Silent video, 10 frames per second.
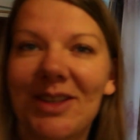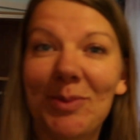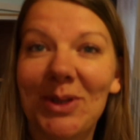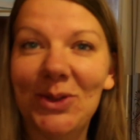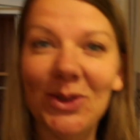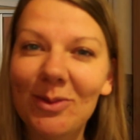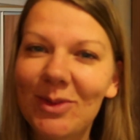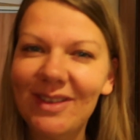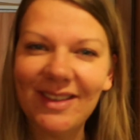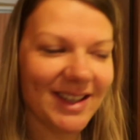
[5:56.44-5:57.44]
that special,
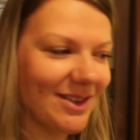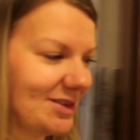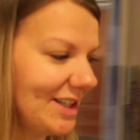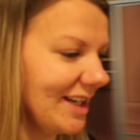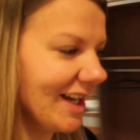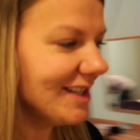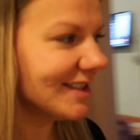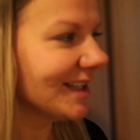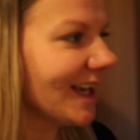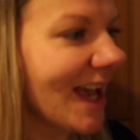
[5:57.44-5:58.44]
but really
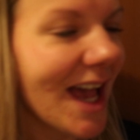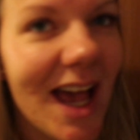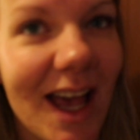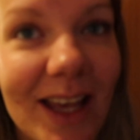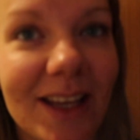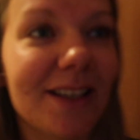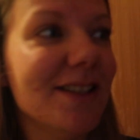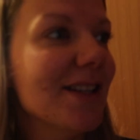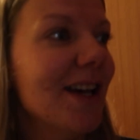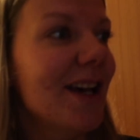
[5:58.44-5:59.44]
nice. And